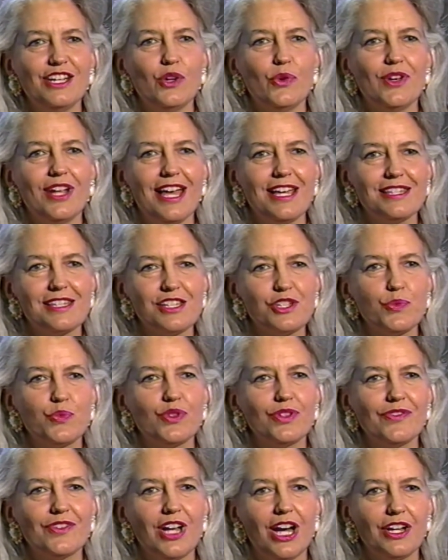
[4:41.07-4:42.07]
Onassis
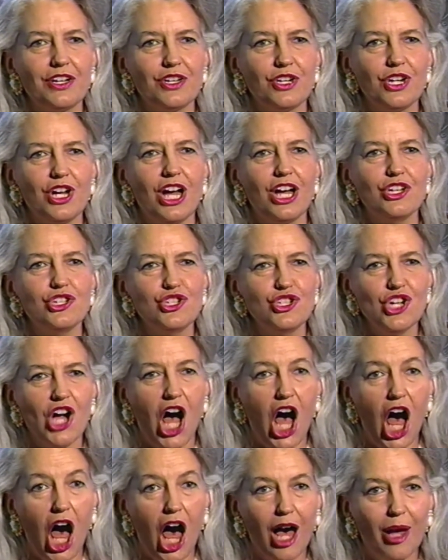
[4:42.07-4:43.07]
would have gotten a
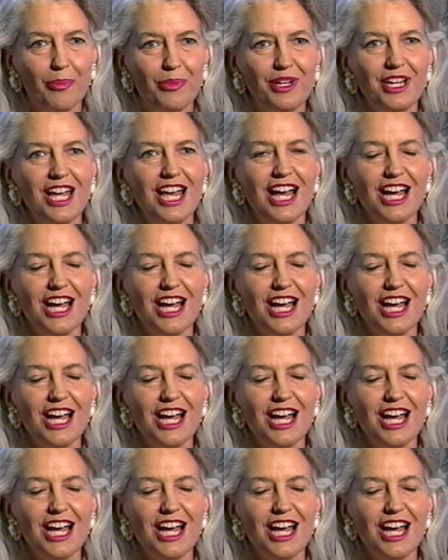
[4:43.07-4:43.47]
job,